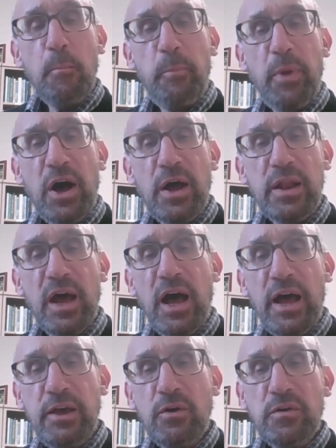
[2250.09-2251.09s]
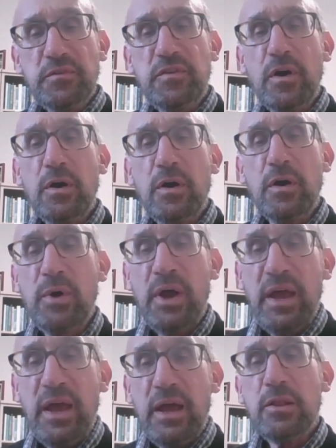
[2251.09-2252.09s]
But I also
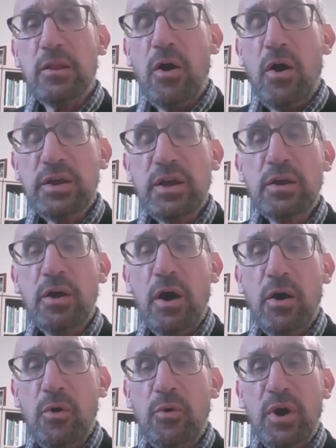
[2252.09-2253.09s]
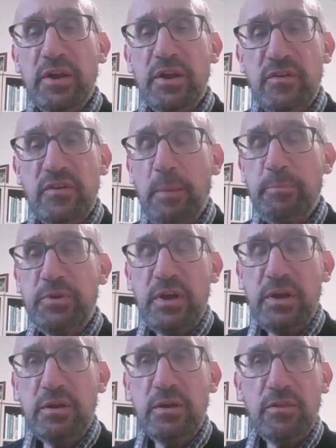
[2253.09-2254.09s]
long ago
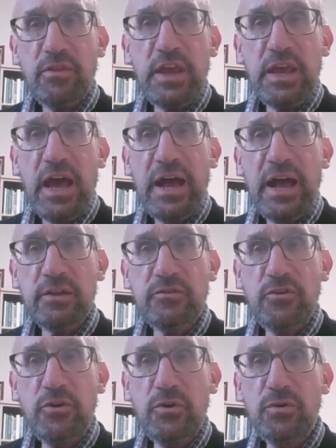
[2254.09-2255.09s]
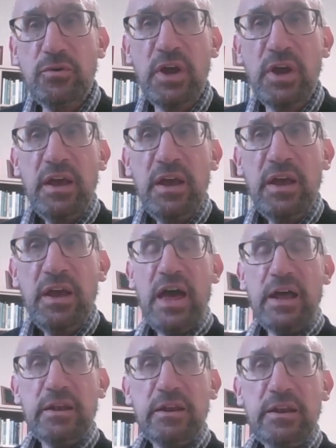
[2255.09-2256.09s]
adopted the attitude
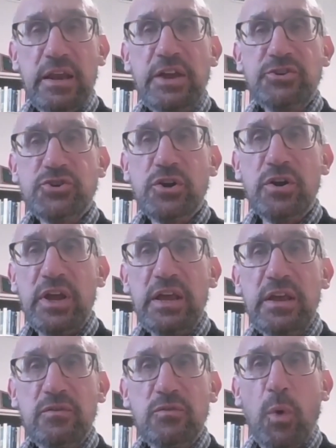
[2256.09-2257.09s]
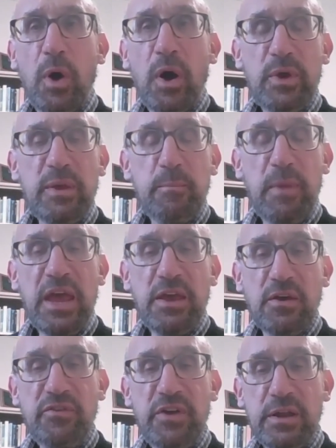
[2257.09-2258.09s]
that nature is what we make
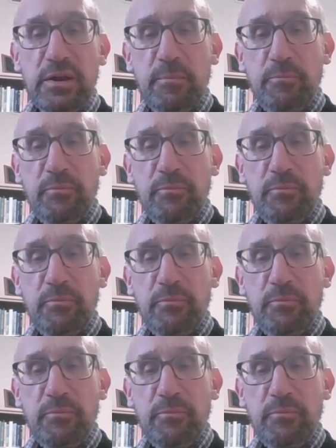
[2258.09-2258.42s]
of it.